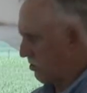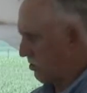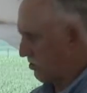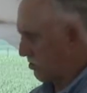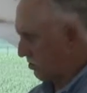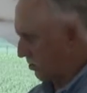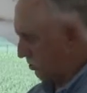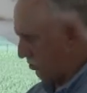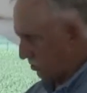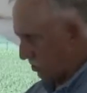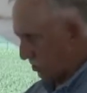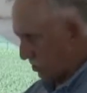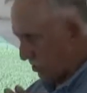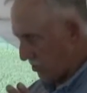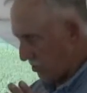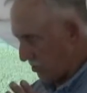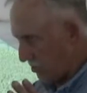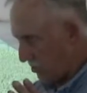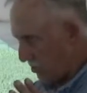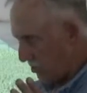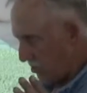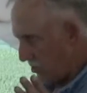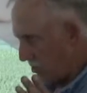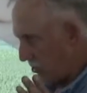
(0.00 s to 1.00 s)
So we're
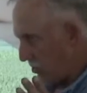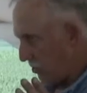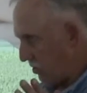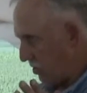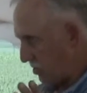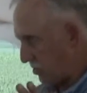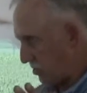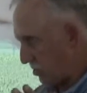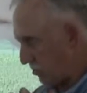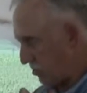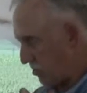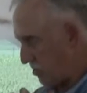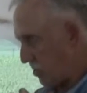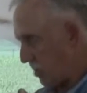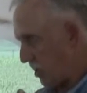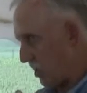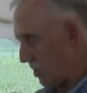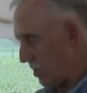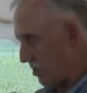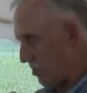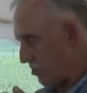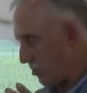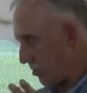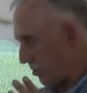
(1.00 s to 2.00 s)
doing some
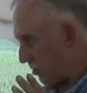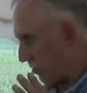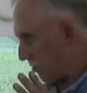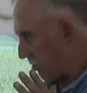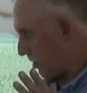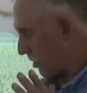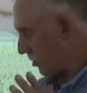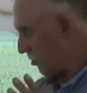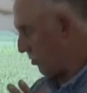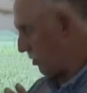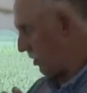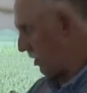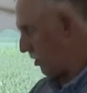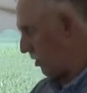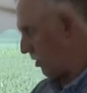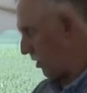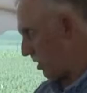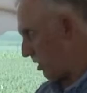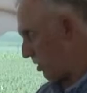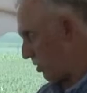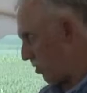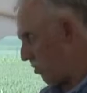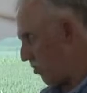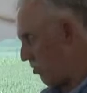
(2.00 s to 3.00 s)
studies where we're
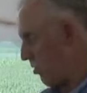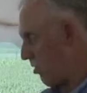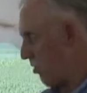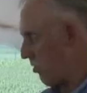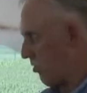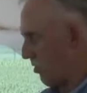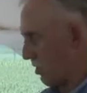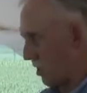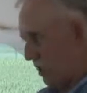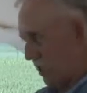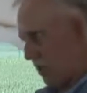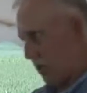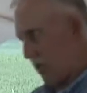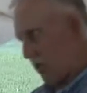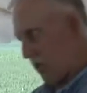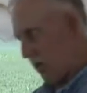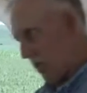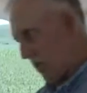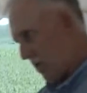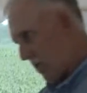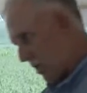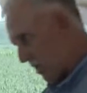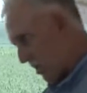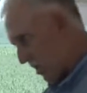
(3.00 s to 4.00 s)
comparing no chloride
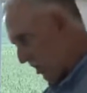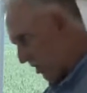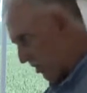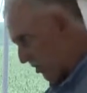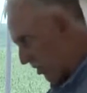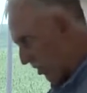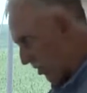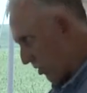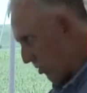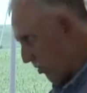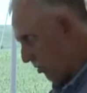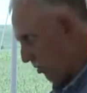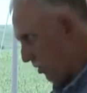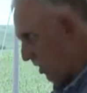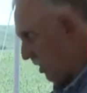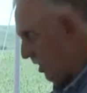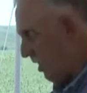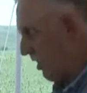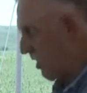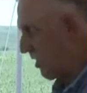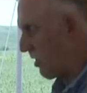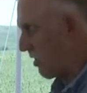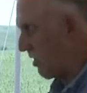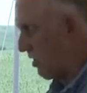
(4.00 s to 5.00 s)
to
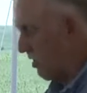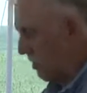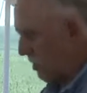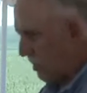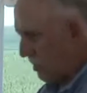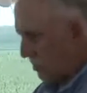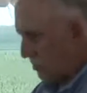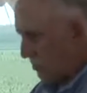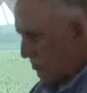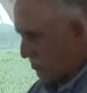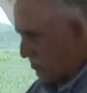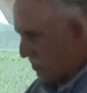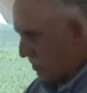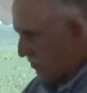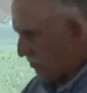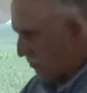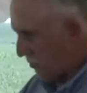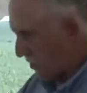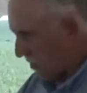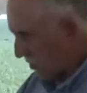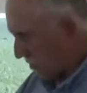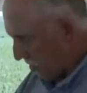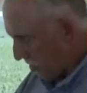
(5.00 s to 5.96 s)
chloride, see if we